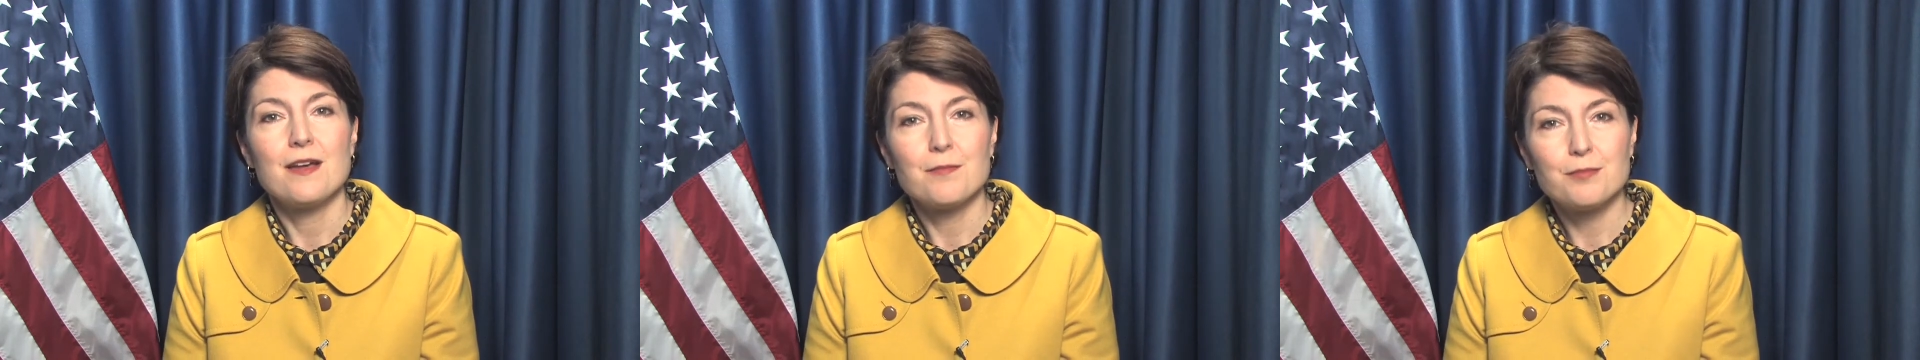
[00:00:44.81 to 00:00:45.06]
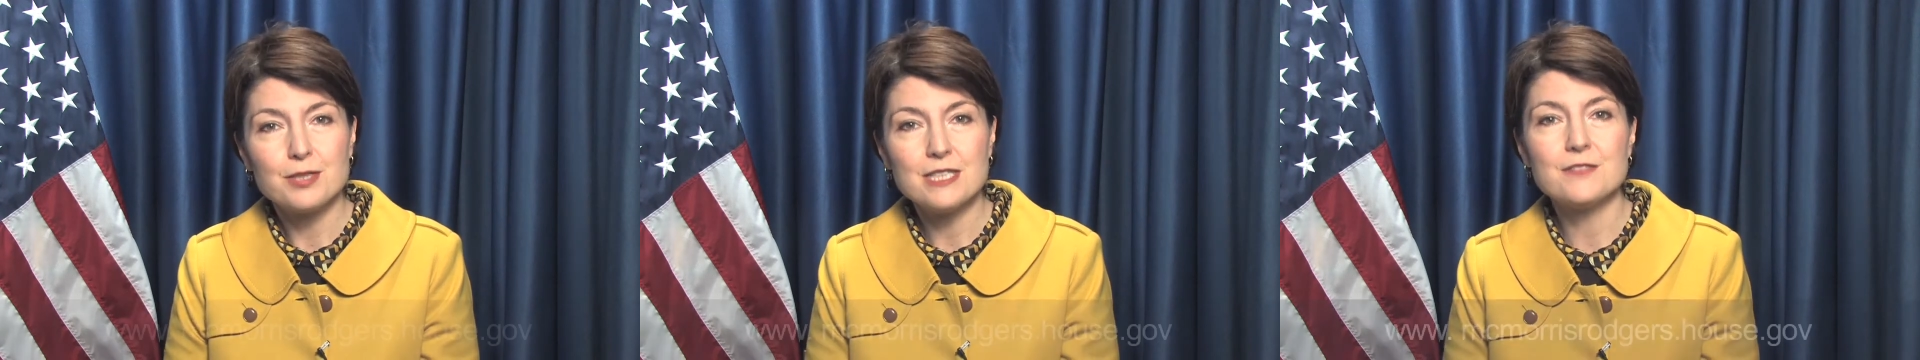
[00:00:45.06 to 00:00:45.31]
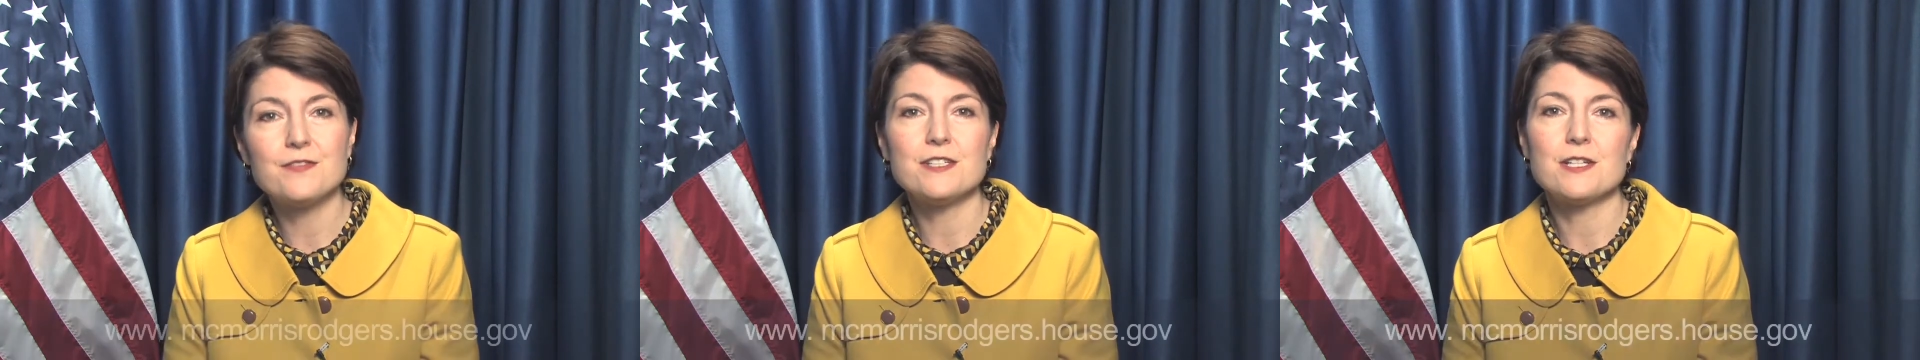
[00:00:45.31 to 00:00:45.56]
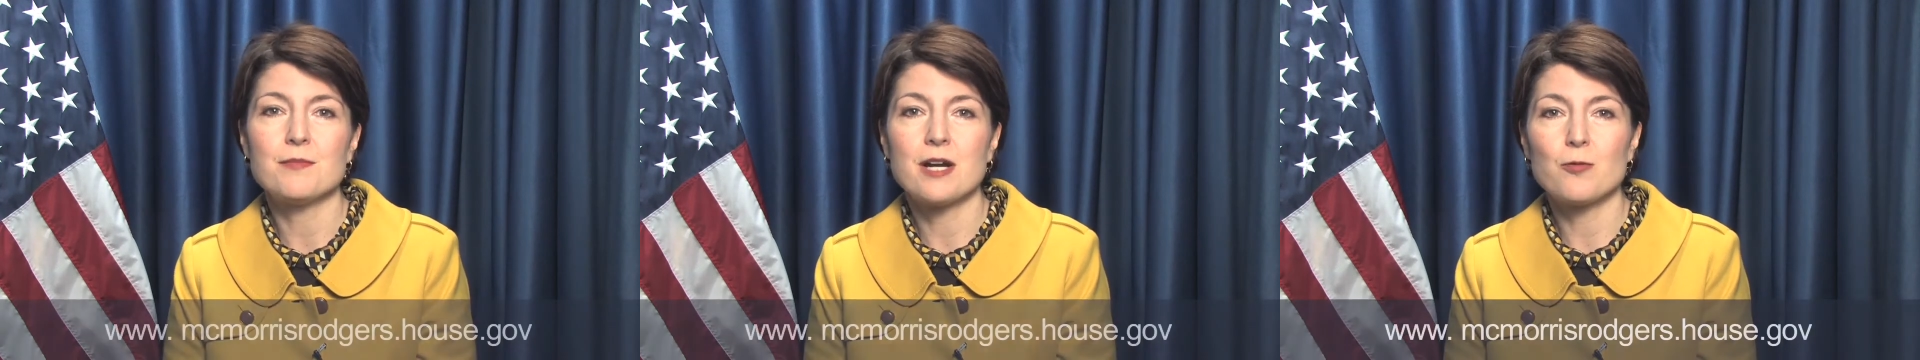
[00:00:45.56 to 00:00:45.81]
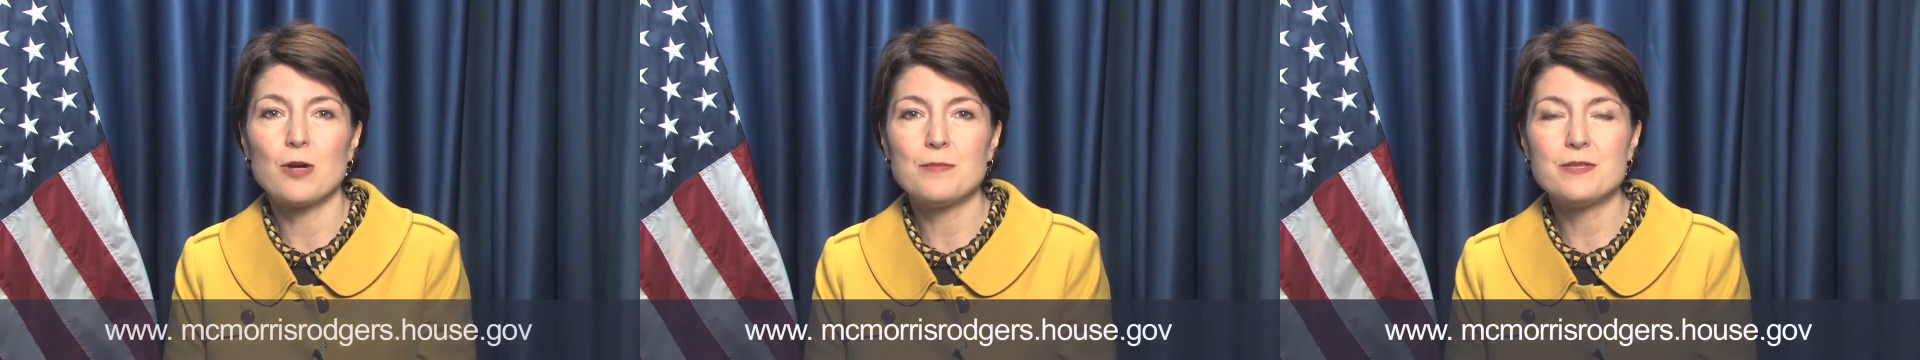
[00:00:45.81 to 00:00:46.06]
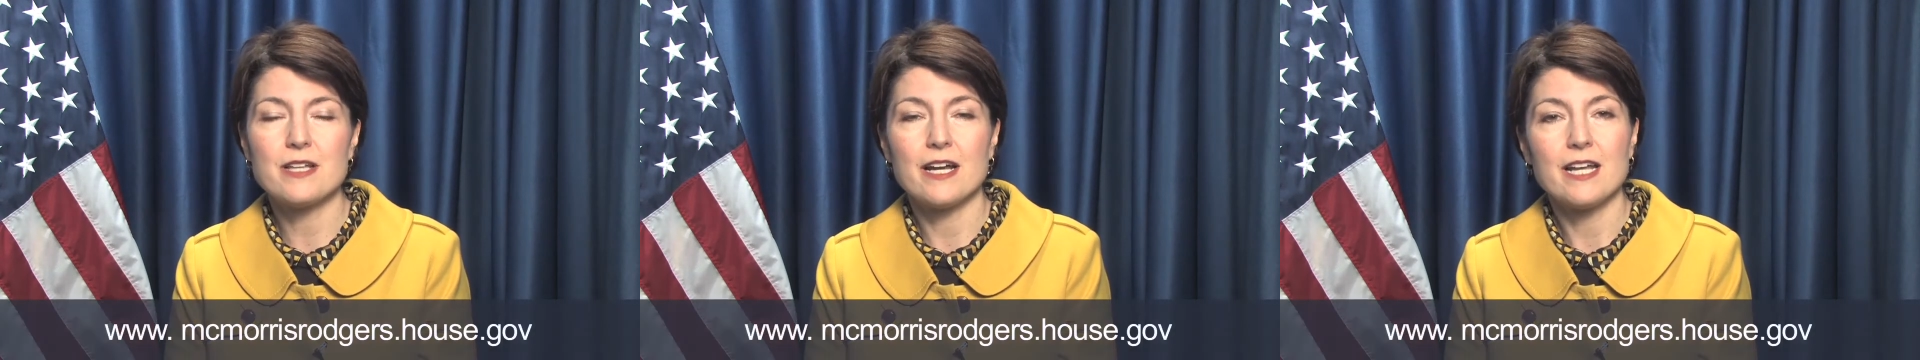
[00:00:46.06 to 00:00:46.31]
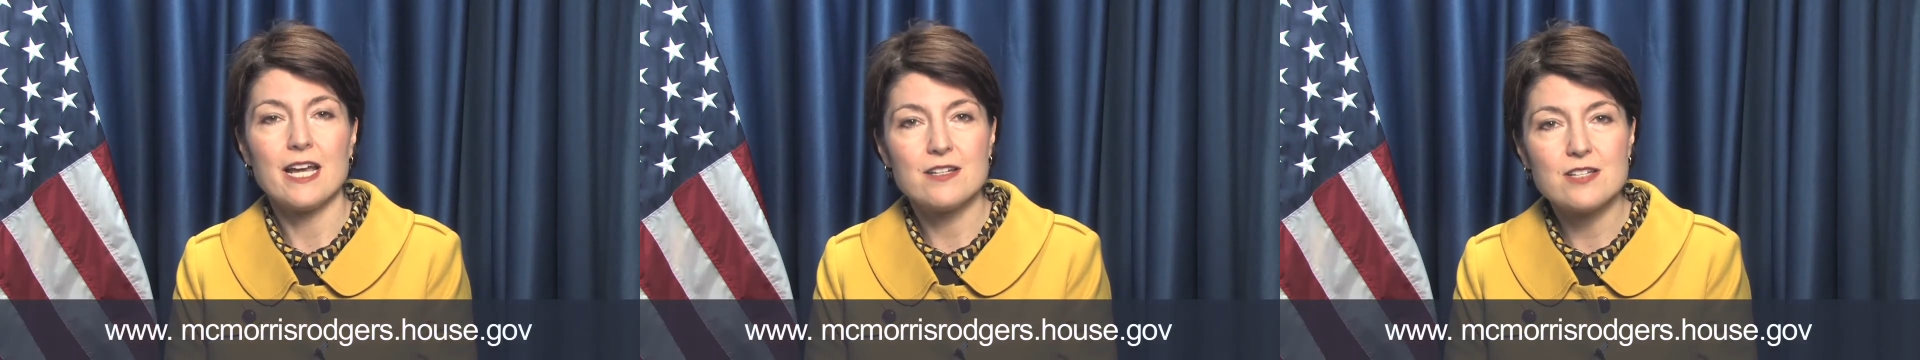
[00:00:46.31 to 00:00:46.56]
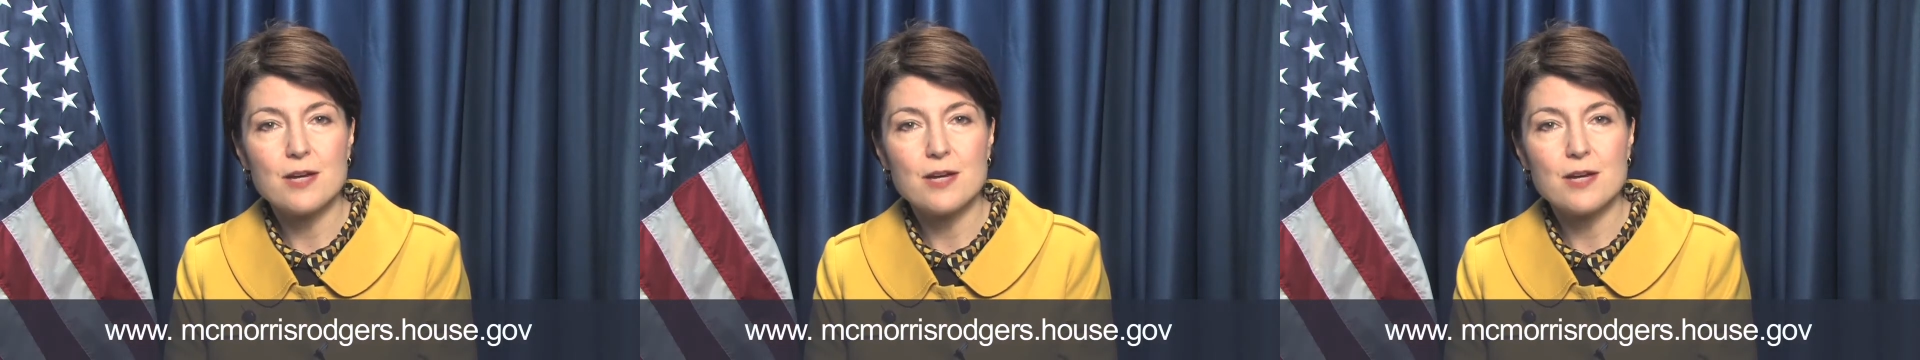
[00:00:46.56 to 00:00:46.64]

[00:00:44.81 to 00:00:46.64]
Please visit my website at